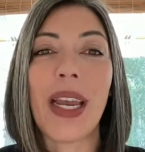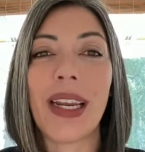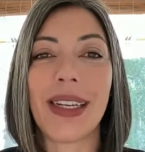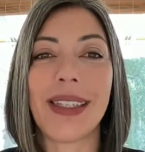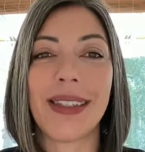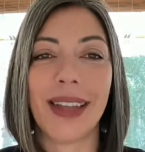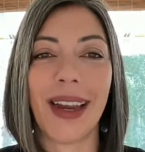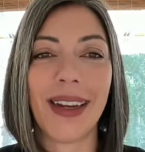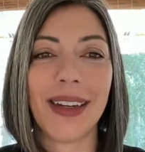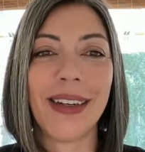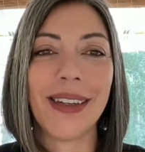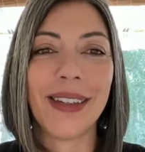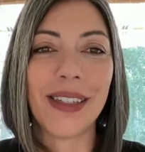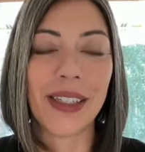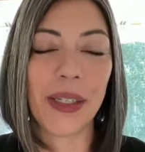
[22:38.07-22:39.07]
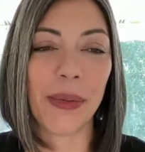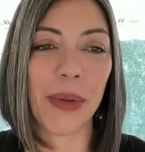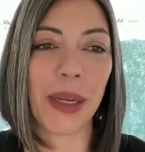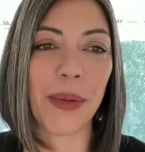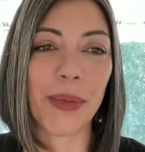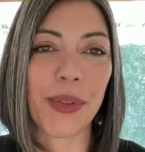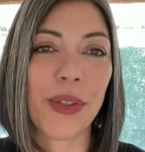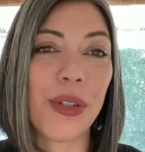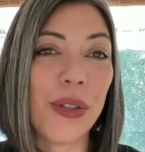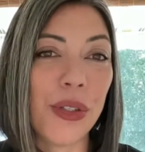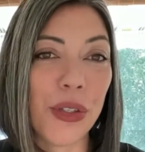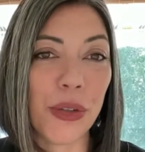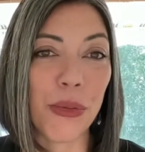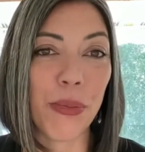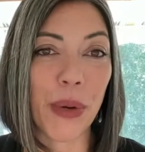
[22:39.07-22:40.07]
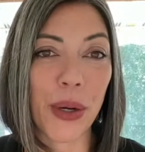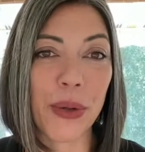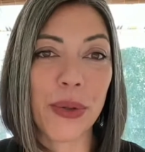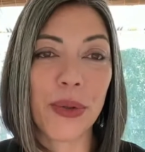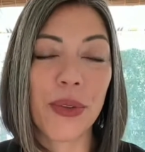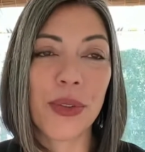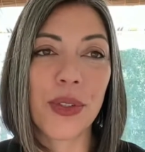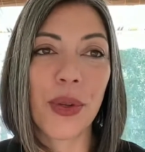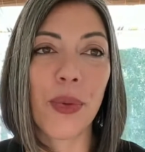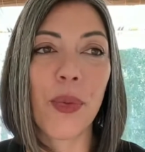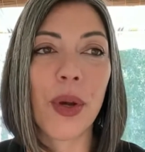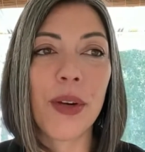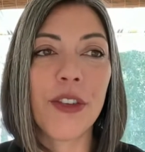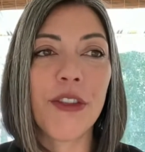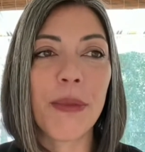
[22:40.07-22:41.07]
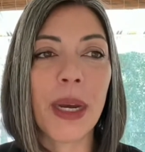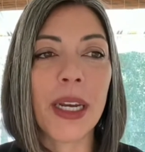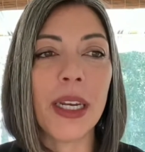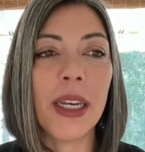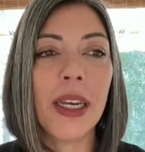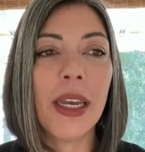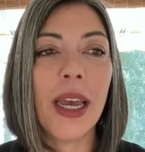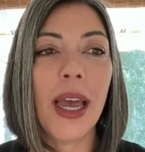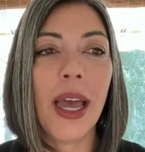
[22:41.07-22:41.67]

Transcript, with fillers: excited to be able to do both. So one of my